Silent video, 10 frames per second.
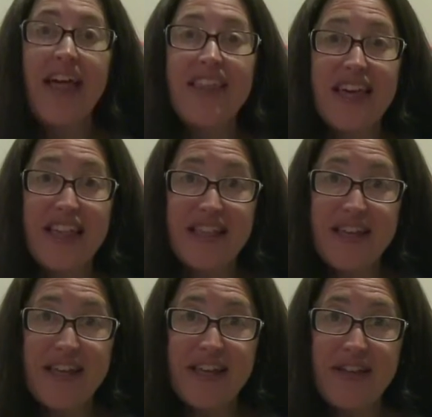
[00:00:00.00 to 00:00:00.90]
That
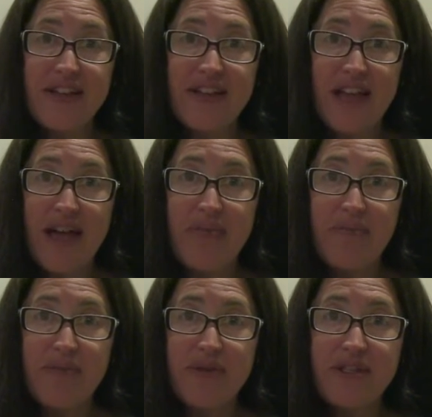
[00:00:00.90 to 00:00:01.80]
little
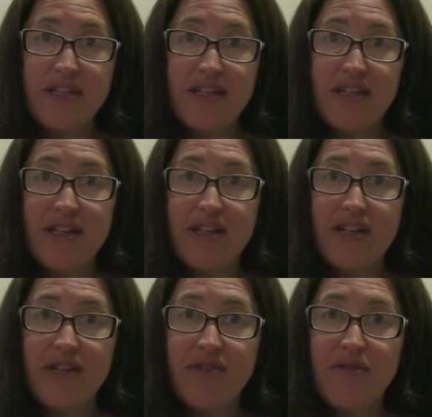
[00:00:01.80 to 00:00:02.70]
apple
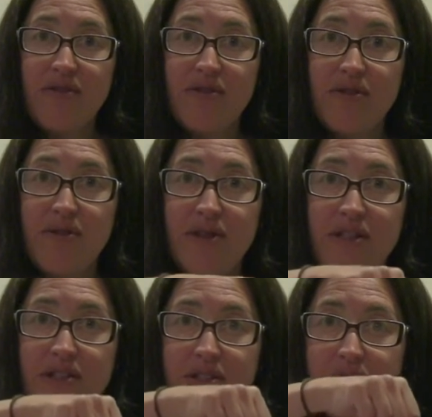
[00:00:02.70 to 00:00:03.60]
seed grew
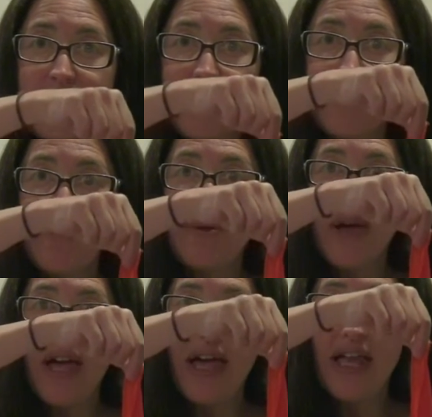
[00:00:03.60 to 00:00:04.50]
into
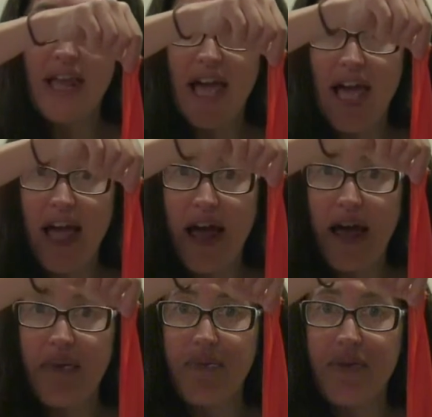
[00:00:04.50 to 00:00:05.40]
an
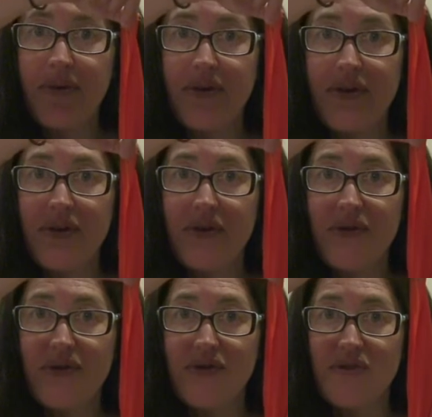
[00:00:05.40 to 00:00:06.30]

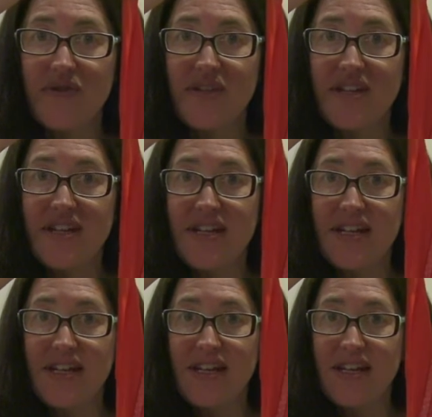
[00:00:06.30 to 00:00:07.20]
apple
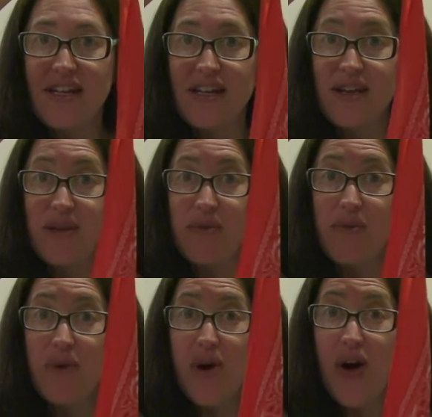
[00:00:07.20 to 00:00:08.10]
tree.
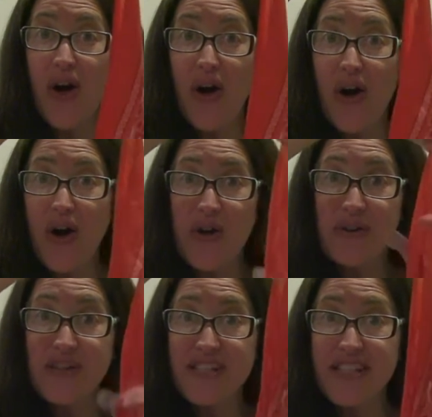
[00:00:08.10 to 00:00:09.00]

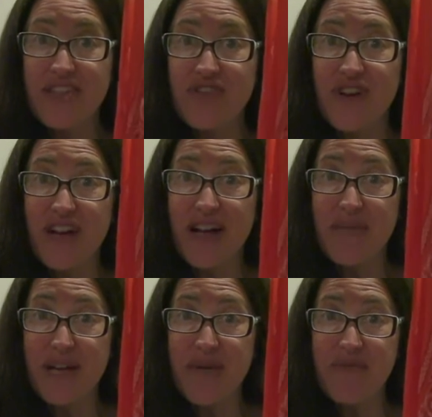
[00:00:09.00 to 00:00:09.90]
Whoa, do you see the trunk
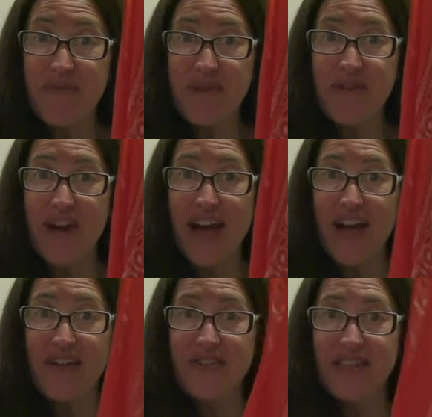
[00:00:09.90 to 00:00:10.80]
coming up from the
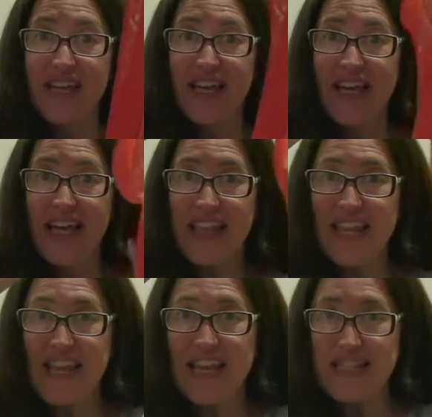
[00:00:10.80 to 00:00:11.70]
ground? And
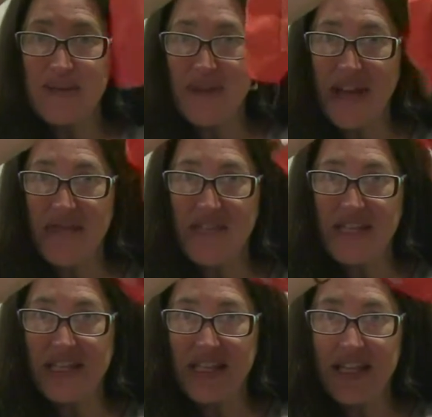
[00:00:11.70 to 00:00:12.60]
then I guess it would have
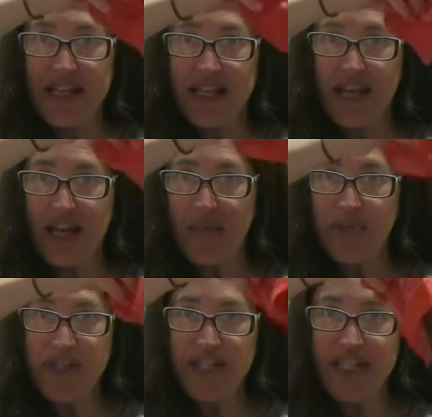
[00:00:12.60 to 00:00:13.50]
this kind of
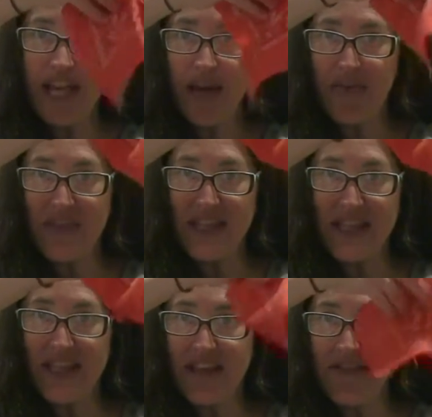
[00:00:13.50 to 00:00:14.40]
bushy top with the
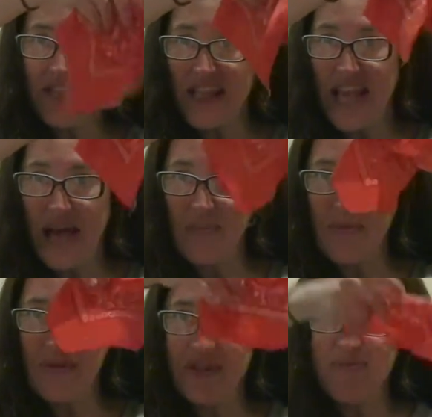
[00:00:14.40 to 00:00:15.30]
leaves and the
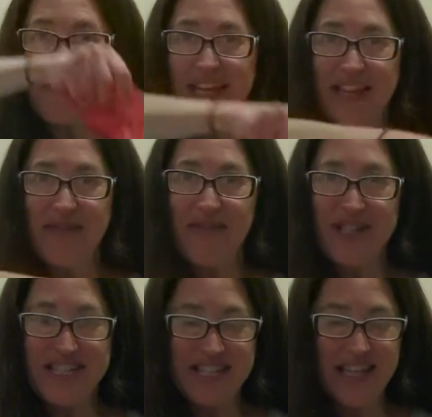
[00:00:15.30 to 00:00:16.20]
apples. But I love
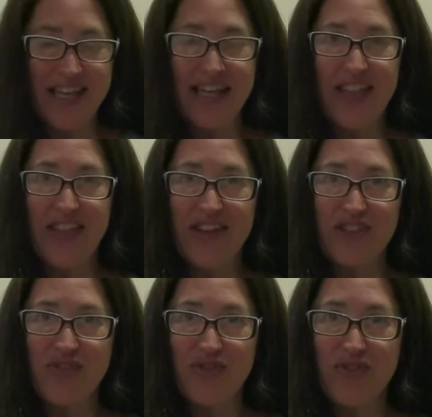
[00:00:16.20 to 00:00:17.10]
watching the
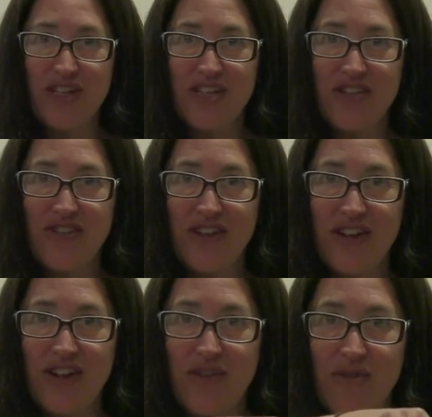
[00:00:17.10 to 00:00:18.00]
tree
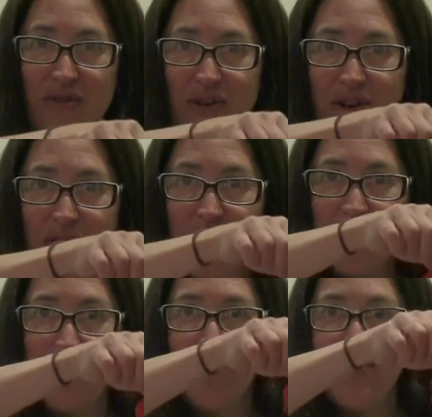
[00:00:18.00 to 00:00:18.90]
trunk
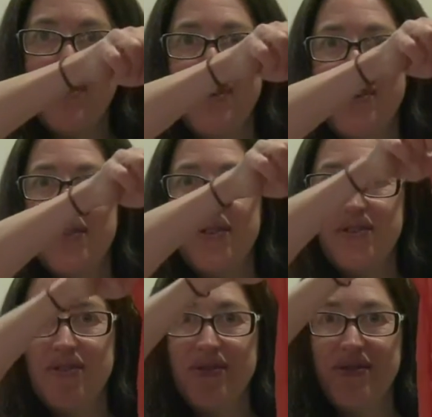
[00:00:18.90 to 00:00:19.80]
grow.
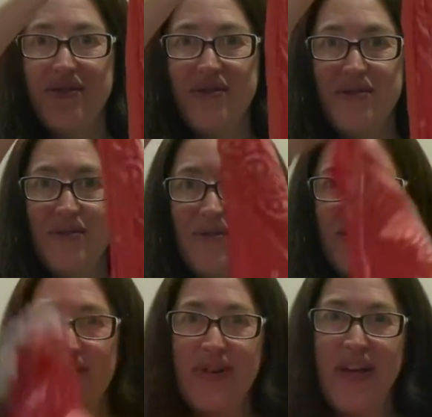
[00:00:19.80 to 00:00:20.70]

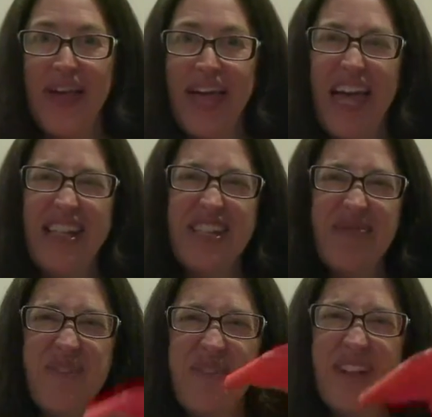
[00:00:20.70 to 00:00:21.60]
Ooh. And
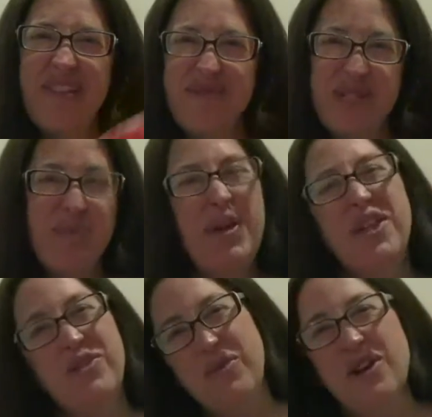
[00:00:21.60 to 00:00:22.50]
just for fun, we should
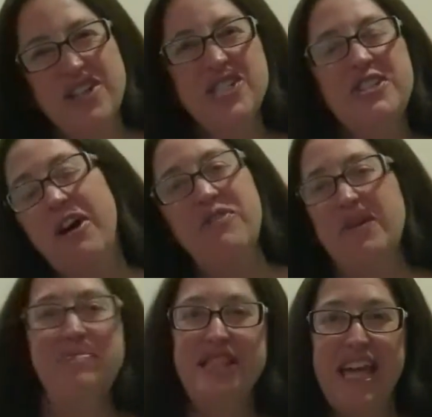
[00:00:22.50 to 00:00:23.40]
probably throw our scarf
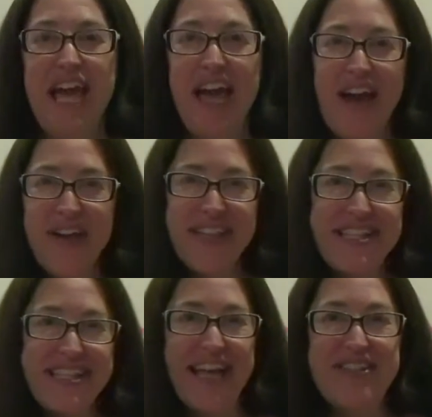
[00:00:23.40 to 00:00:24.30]
up in the air.
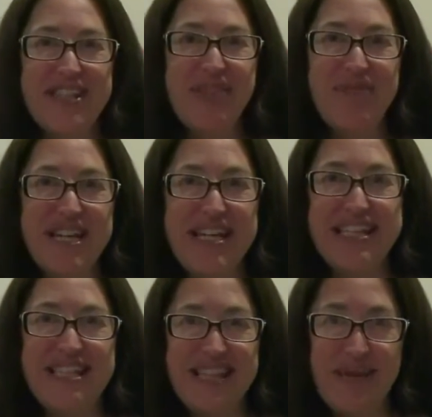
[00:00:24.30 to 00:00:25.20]
Let's count to 3
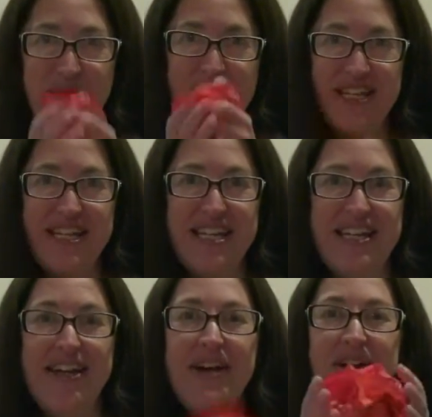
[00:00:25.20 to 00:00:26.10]
and say wee.